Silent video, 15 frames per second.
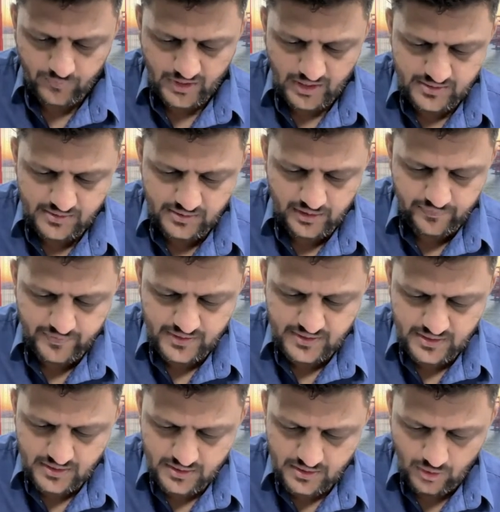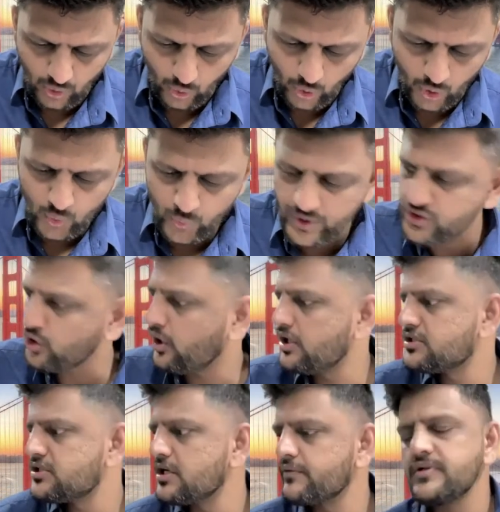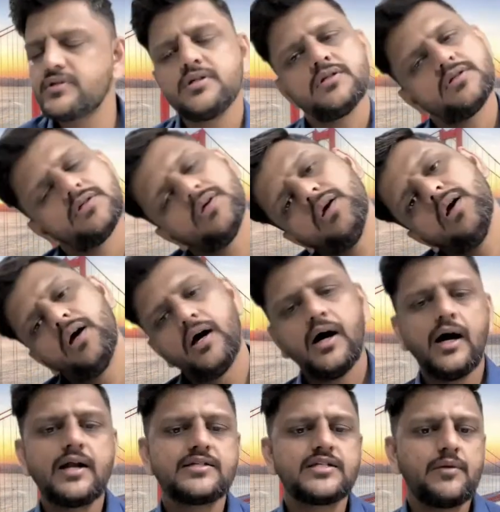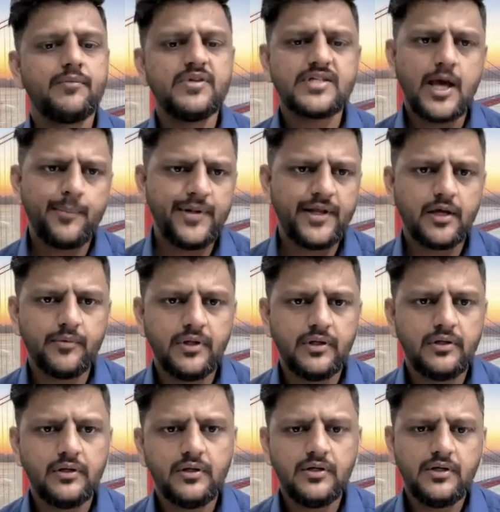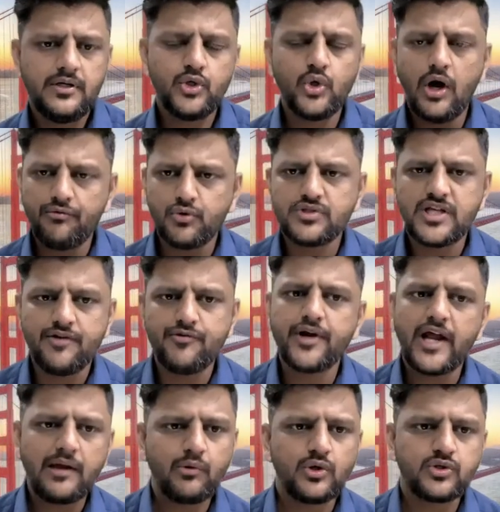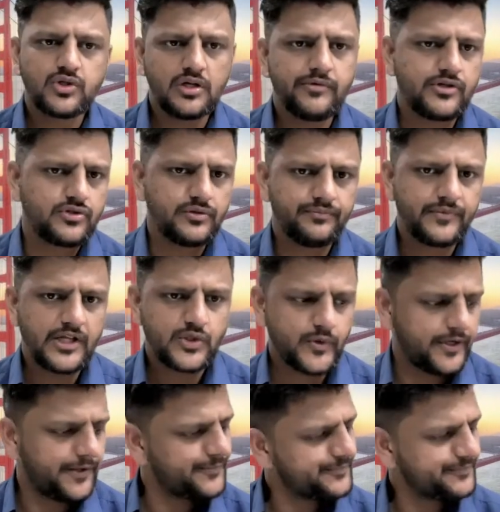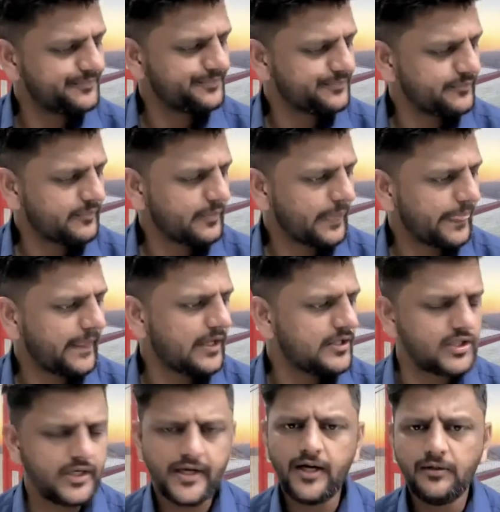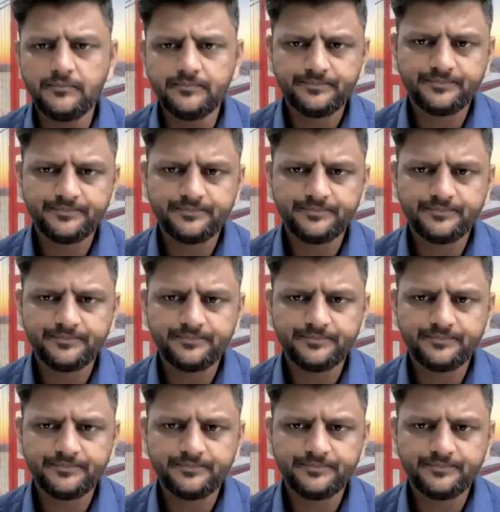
Services. On which all services RCM is applicable. You have to save your time also, na bachcho. That's why. Chalega?